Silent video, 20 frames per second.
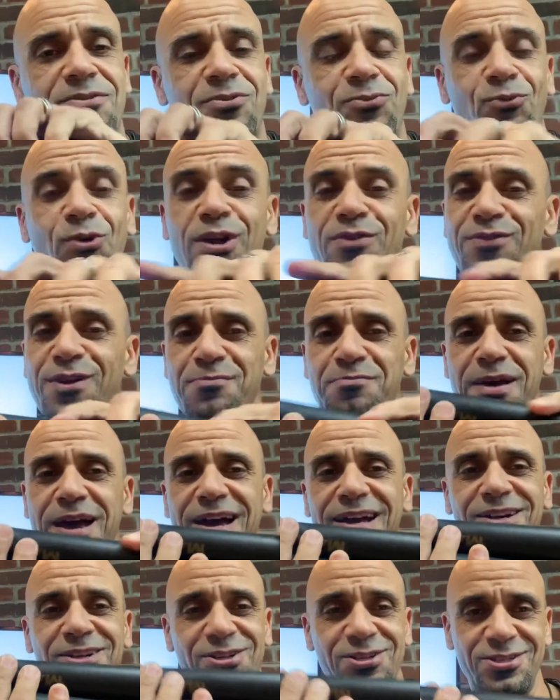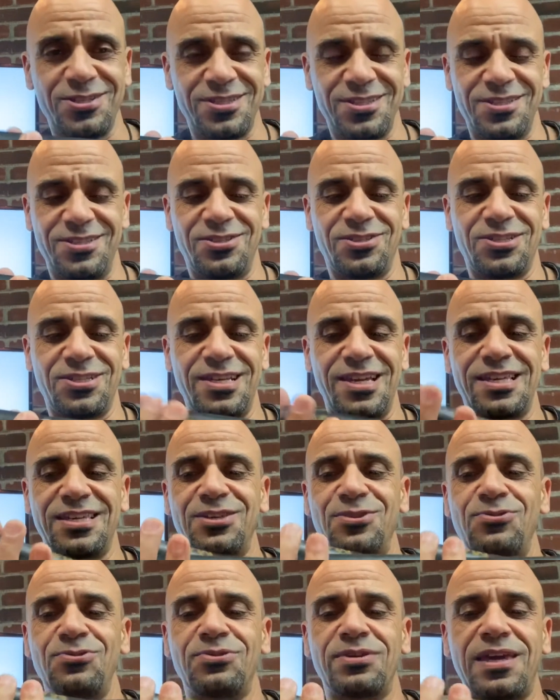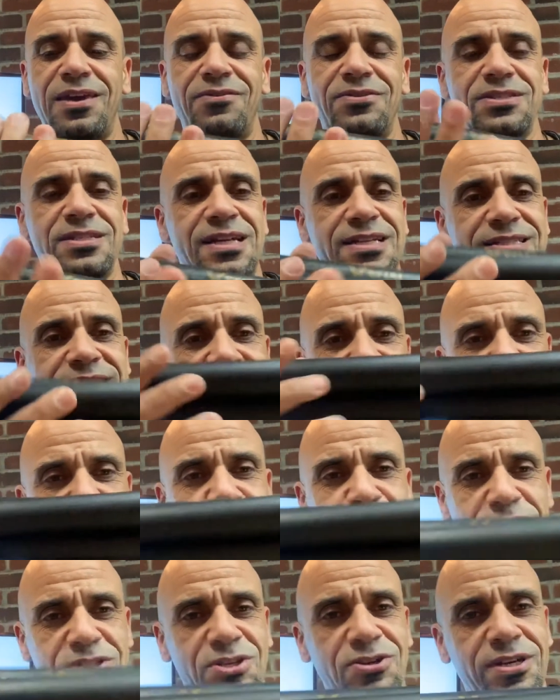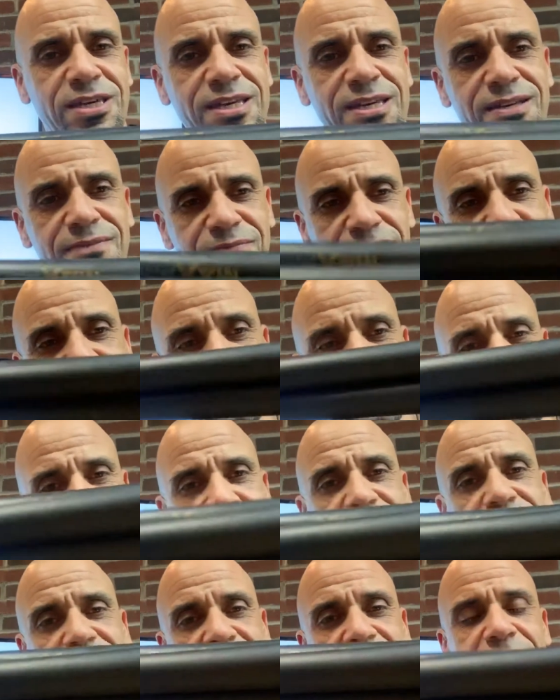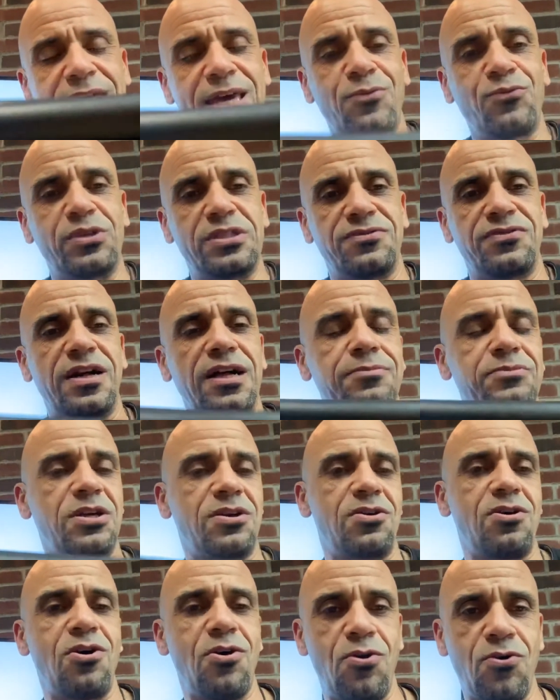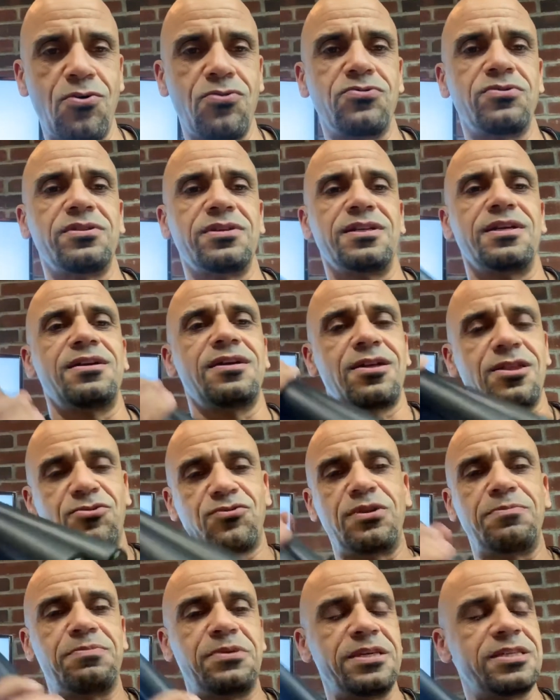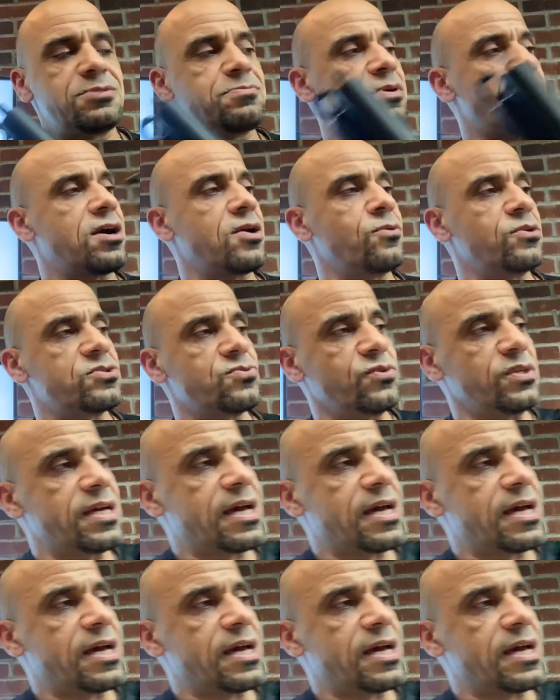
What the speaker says: one of our backers, just like you, gave us an idea. We took it and we developed our own three-piece bar, which we